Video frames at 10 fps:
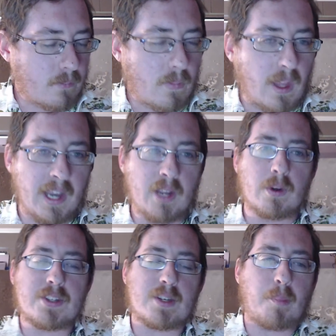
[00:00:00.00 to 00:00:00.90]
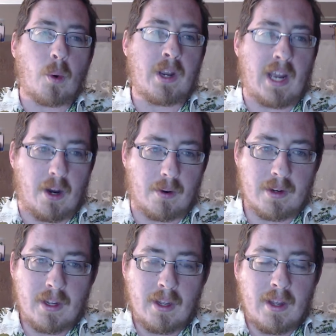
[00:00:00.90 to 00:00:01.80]
And he wants to point out
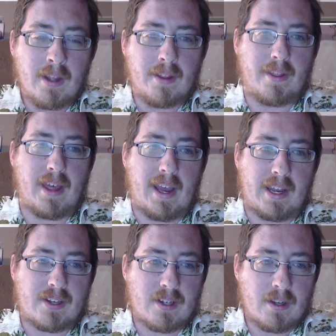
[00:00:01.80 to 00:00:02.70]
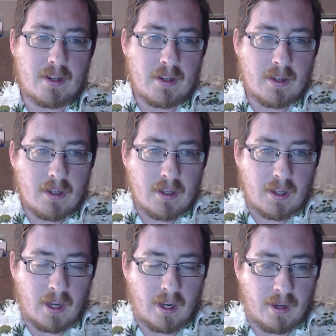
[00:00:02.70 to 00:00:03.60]
that
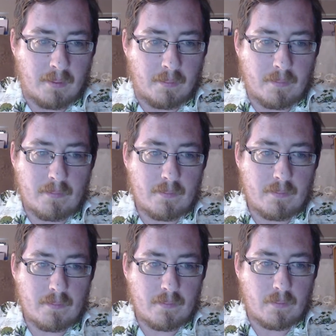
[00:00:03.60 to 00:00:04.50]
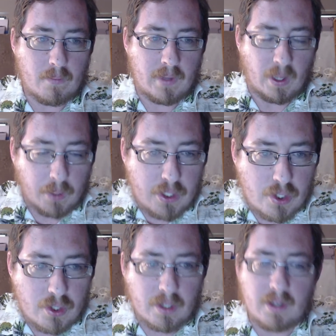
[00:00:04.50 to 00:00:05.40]
that we
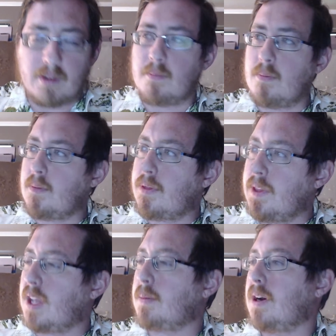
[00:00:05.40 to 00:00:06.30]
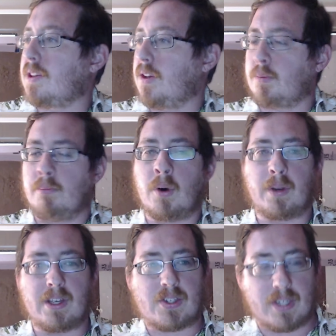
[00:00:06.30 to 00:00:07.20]
shouldn't think about this
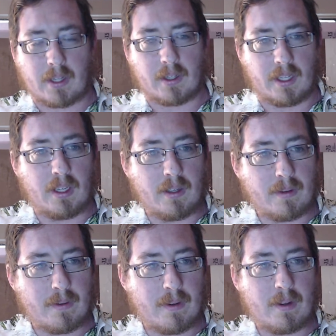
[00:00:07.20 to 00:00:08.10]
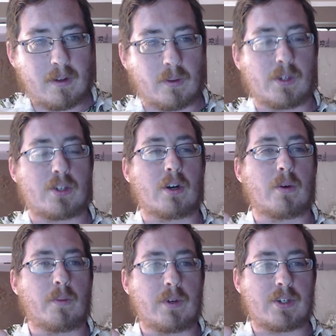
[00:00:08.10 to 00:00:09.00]
monistically. We
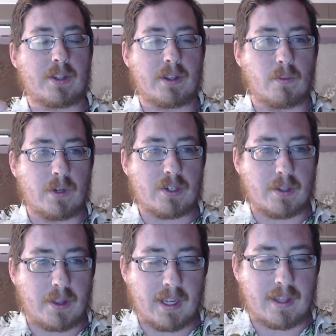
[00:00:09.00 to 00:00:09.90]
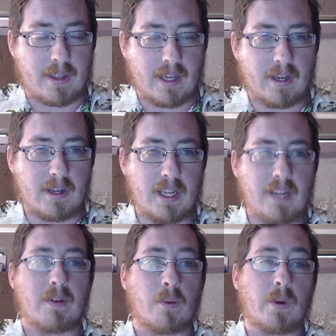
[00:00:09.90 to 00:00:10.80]
should think that
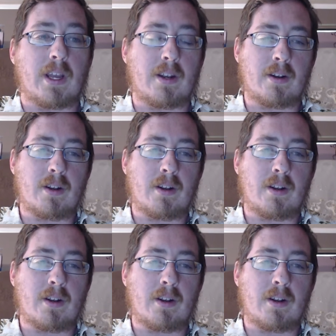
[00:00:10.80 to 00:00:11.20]
even when